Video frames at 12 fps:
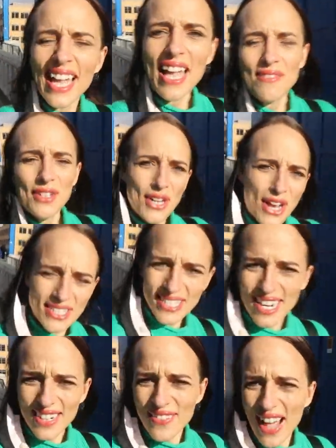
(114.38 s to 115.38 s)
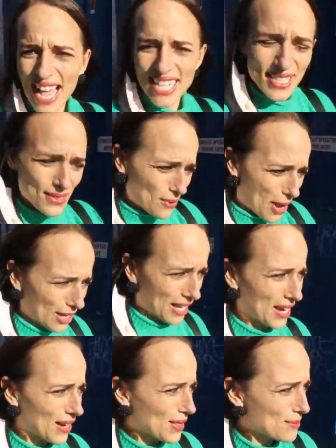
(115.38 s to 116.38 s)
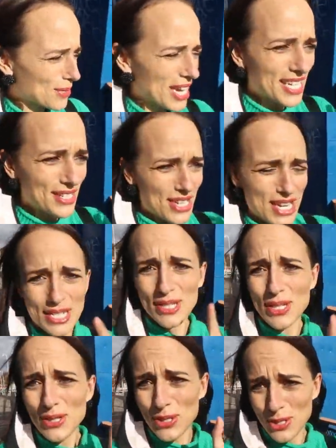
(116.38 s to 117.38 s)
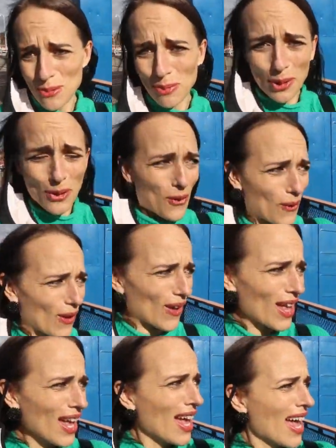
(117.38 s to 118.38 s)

If you're not scared of heights, walking on the bridge is super cool.